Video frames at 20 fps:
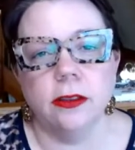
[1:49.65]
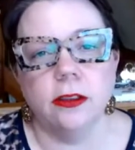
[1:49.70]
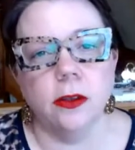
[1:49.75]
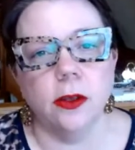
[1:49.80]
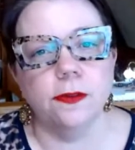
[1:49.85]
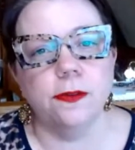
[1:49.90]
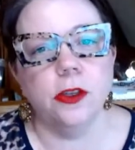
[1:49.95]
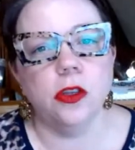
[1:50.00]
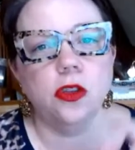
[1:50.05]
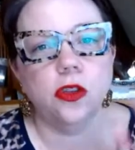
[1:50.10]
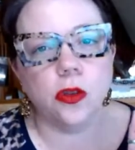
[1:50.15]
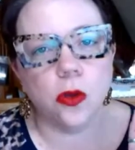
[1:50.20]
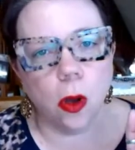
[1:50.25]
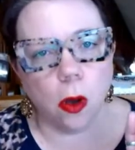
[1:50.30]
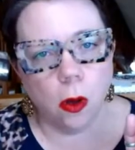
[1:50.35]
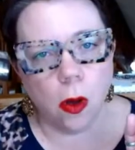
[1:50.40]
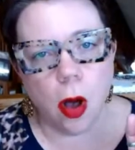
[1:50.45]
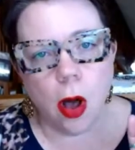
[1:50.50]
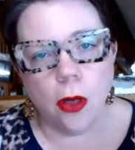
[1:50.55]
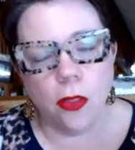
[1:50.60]
So if you
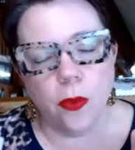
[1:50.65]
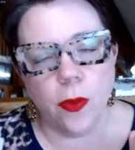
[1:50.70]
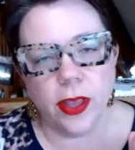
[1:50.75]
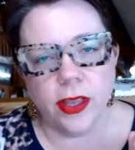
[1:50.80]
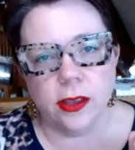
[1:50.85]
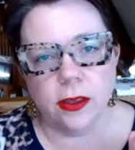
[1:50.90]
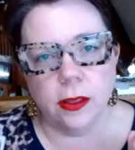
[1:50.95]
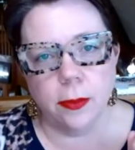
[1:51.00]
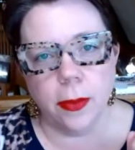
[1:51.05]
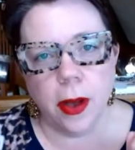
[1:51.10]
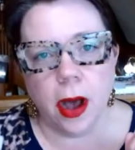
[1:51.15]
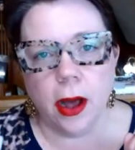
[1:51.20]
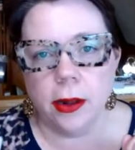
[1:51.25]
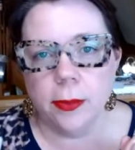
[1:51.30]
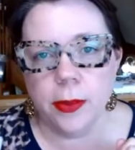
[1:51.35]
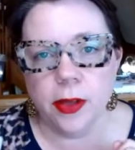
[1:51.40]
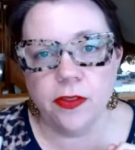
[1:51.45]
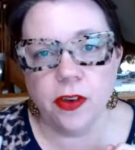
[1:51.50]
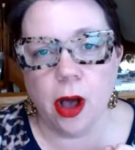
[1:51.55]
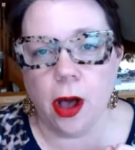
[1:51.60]
scroll all the way to the
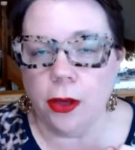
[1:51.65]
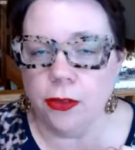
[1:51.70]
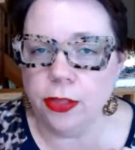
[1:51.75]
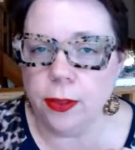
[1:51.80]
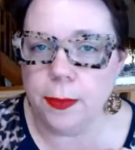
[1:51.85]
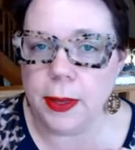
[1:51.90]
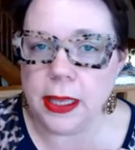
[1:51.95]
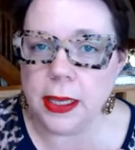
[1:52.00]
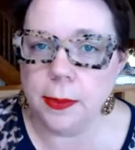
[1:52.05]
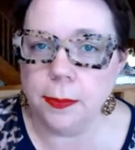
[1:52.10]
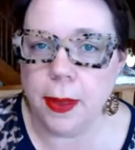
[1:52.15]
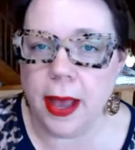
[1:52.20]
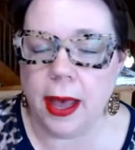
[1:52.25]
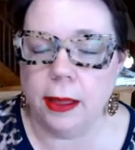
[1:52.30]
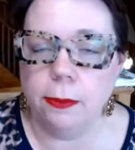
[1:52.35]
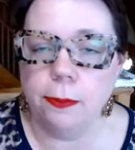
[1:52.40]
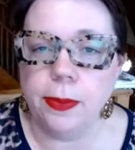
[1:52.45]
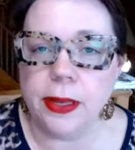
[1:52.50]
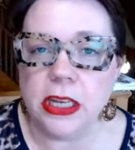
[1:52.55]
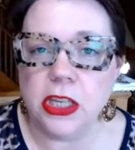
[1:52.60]
bottom of
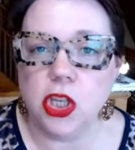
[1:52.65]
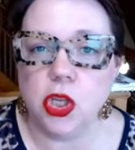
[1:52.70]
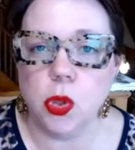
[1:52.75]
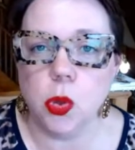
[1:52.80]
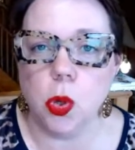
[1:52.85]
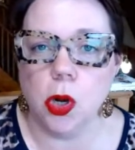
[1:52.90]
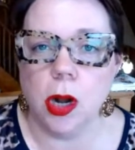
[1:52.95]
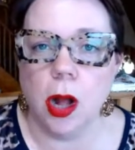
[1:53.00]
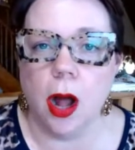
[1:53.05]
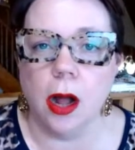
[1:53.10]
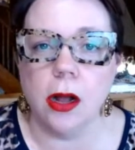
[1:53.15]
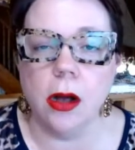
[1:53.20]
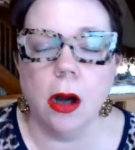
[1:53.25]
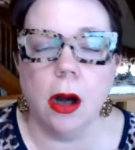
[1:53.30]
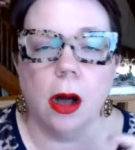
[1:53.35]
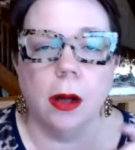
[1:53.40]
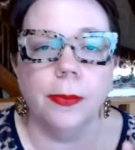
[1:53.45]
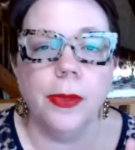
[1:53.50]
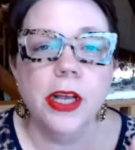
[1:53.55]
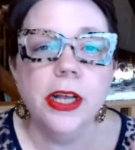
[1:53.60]

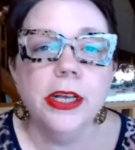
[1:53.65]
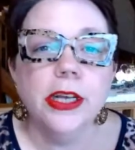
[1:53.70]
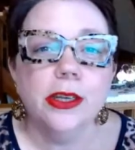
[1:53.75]
offthebeadedpathbeadstore.com,